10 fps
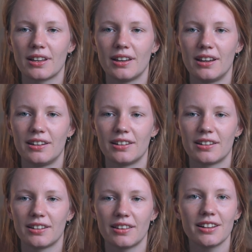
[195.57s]

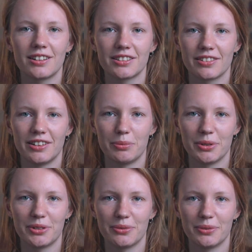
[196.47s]
And I think it looks really
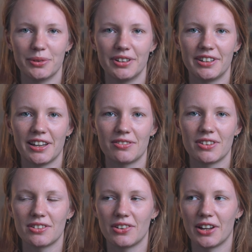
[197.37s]
beautiful, and they have
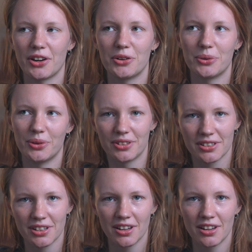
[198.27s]
these really
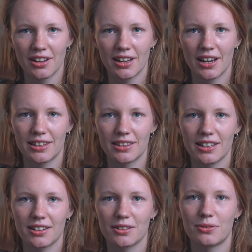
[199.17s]
old
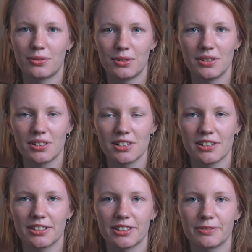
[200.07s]
antique
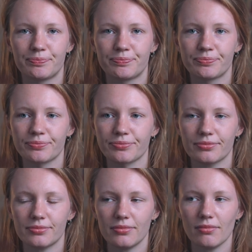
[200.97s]
furnitures
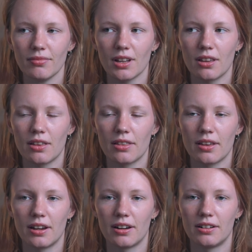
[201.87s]

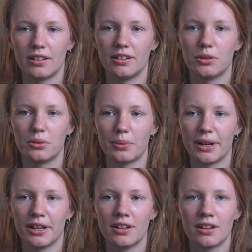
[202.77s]
there in
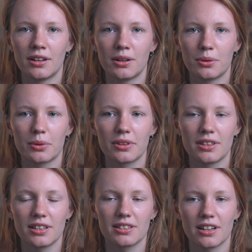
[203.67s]
Norway with
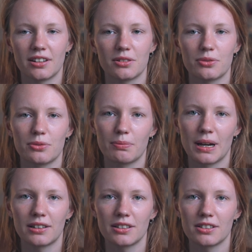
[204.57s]
these kind of
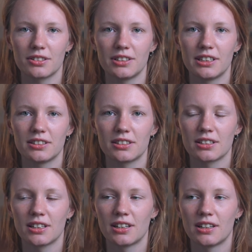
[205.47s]
patterns on it,
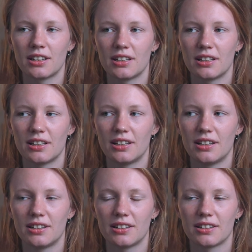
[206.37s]

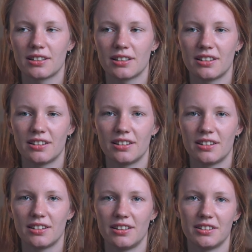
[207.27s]
and
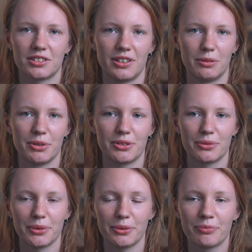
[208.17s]
it looks really
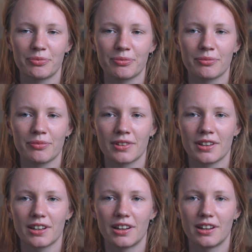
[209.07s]
beautiful.
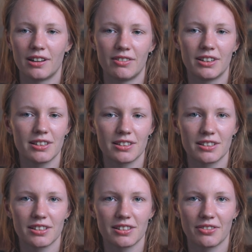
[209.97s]
I mean, this is
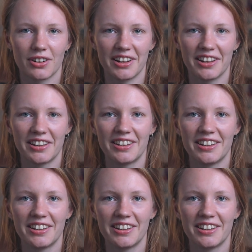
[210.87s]
just a very